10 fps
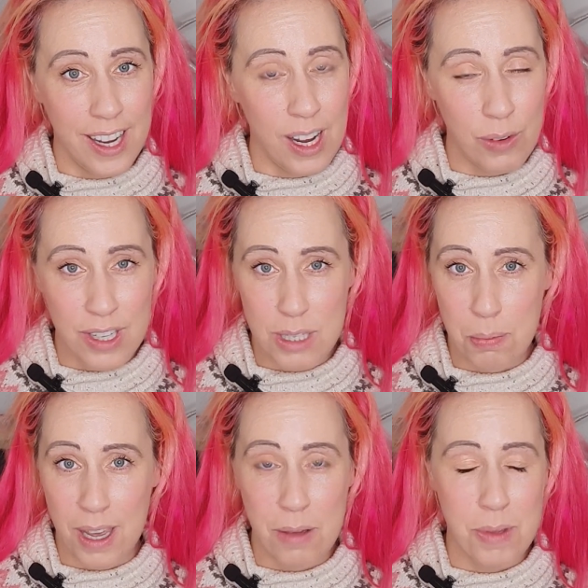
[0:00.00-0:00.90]
I wanted to
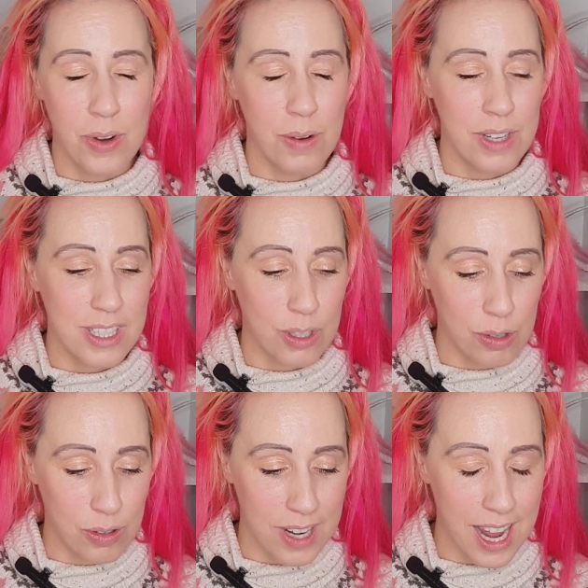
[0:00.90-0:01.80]
play on my own. I wanted to
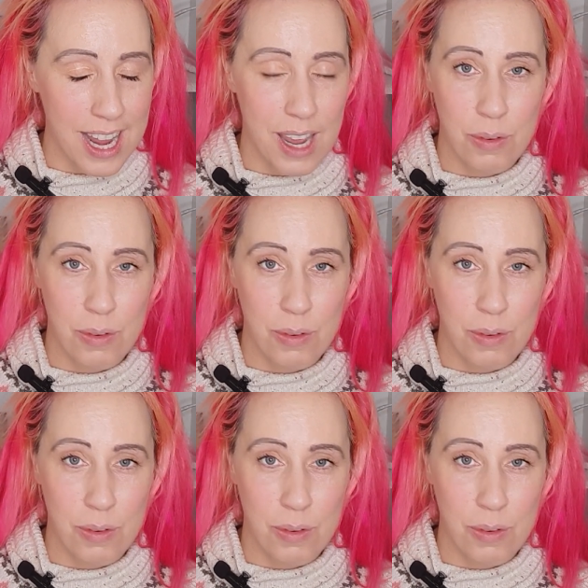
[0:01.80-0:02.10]
create.